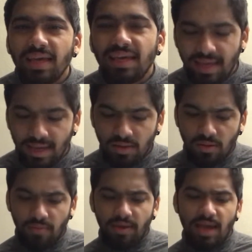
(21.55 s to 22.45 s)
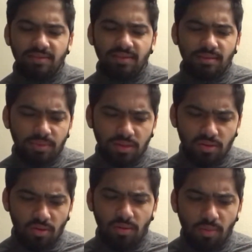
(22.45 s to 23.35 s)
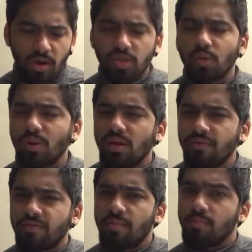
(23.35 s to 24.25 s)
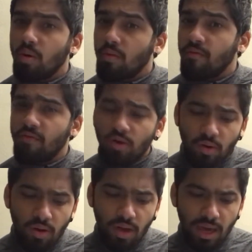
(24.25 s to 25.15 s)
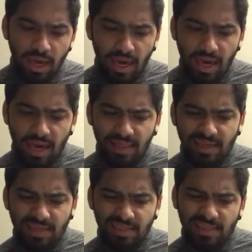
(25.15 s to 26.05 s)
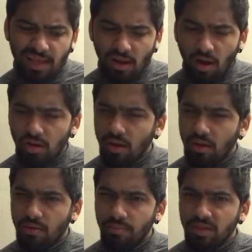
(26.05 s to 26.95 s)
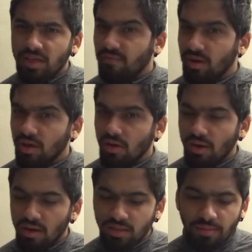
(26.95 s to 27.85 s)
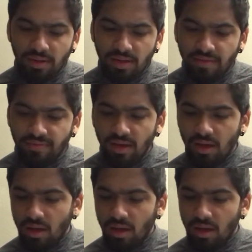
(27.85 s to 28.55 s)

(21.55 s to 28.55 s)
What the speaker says: Iconic, and today we have something to unbox over here from MOVO Photo, and they sell audio equipments and video gears, I believe.